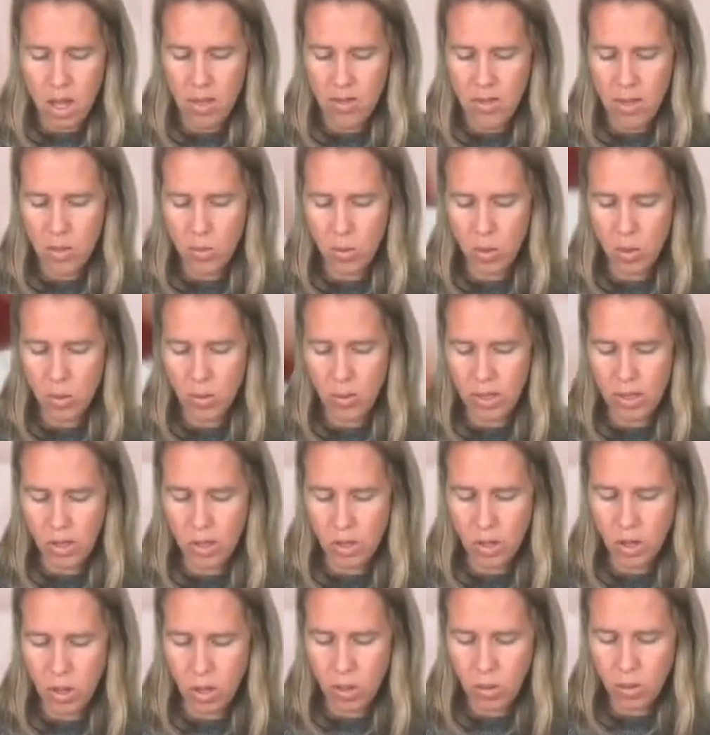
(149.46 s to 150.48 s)
And then we're going
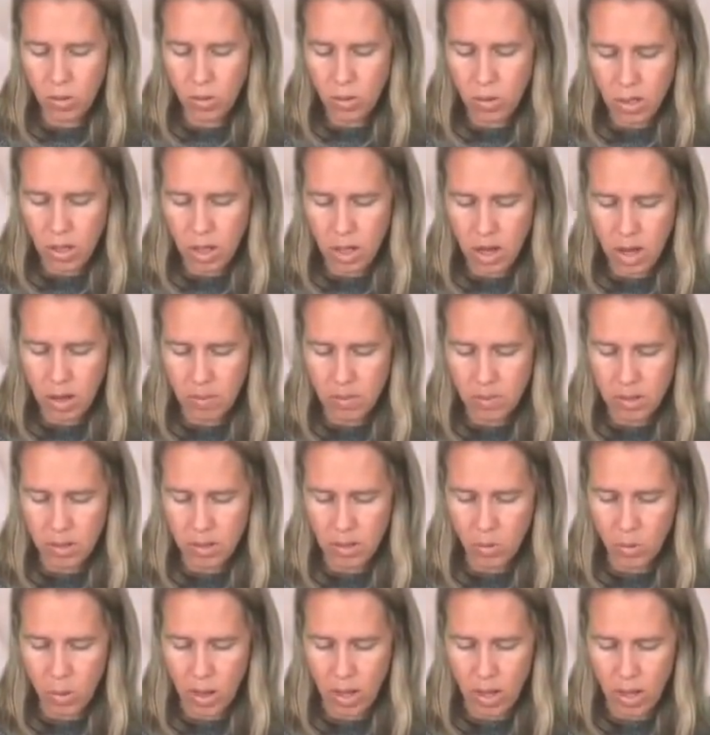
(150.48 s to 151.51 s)
to go the
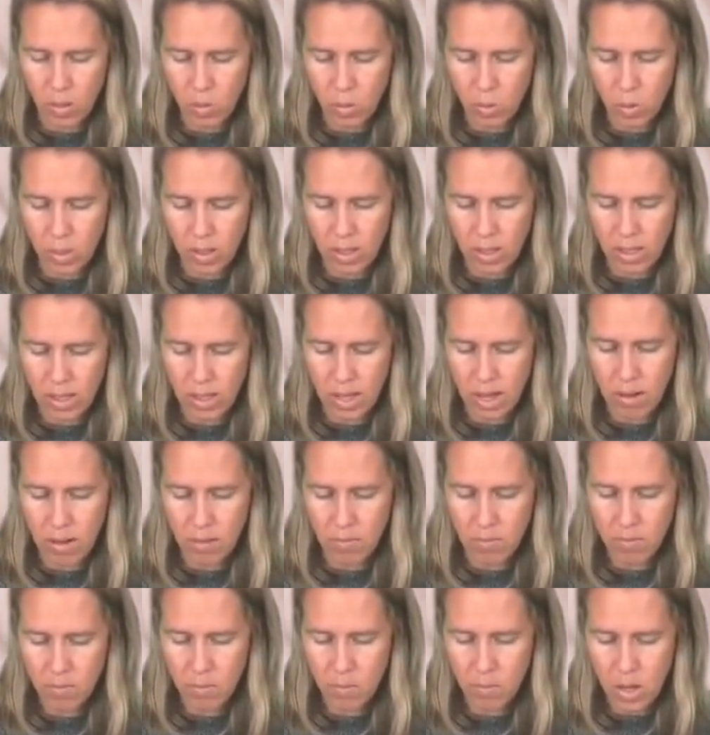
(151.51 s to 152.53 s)
opposite way once
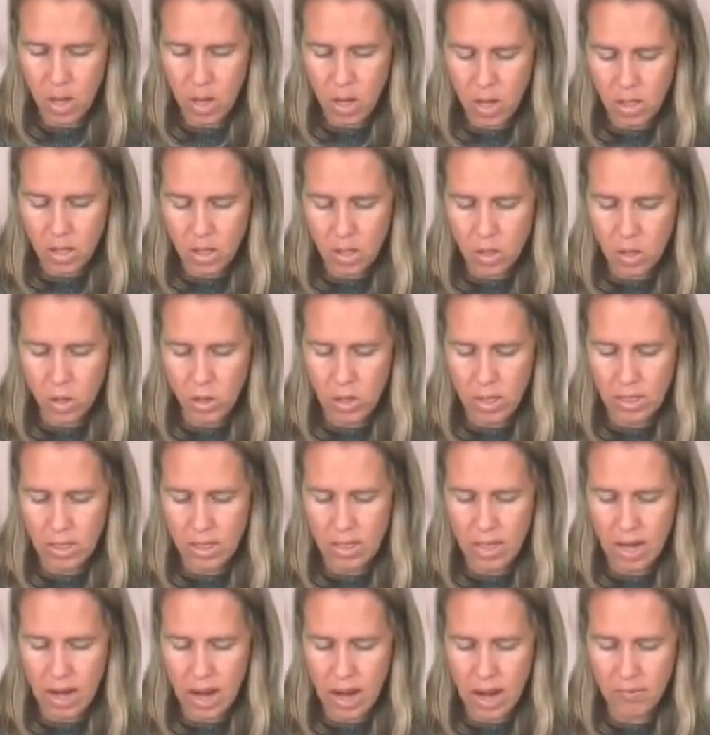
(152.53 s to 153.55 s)
again. So you can
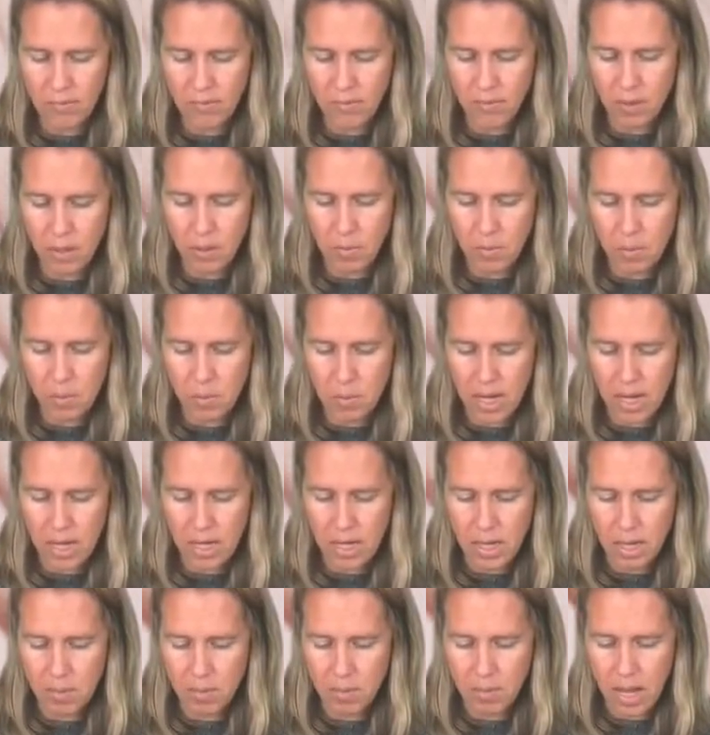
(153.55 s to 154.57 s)
see I flipped
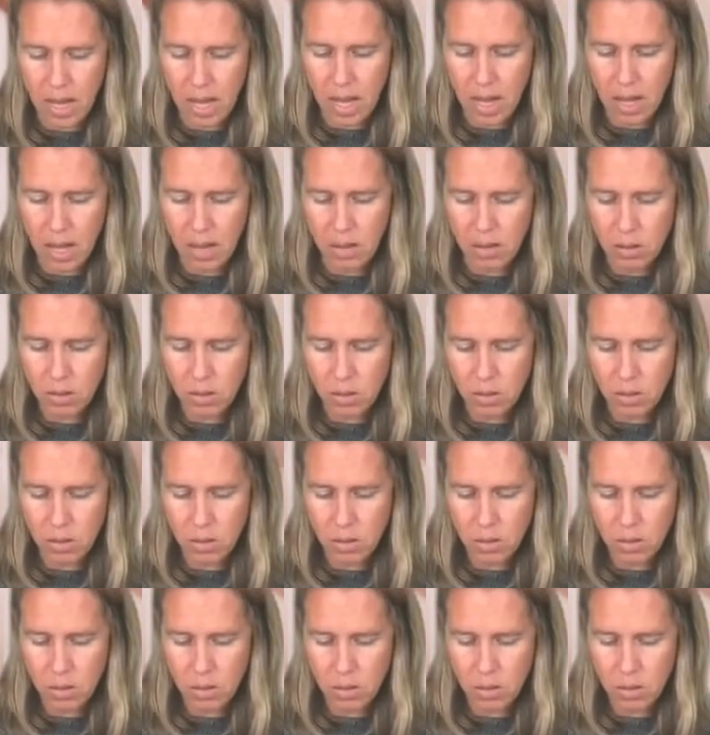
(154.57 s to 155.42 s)
mine in my hand